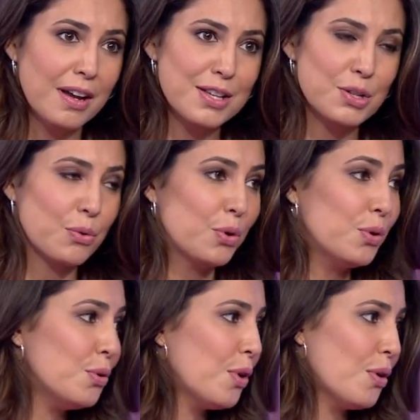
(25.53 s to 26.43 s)
So
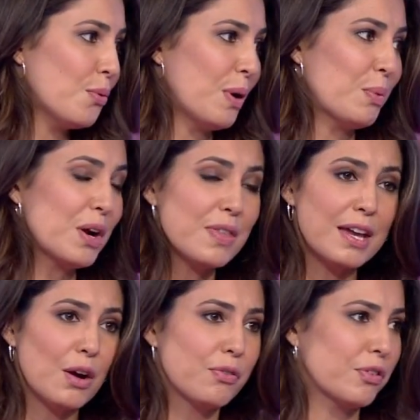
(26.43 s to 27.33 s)
who go where and
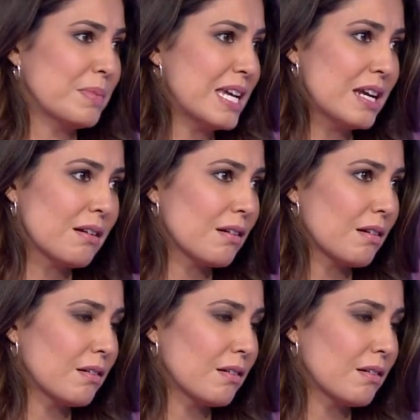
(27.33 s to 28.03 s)
they does, go from it does here, show, it no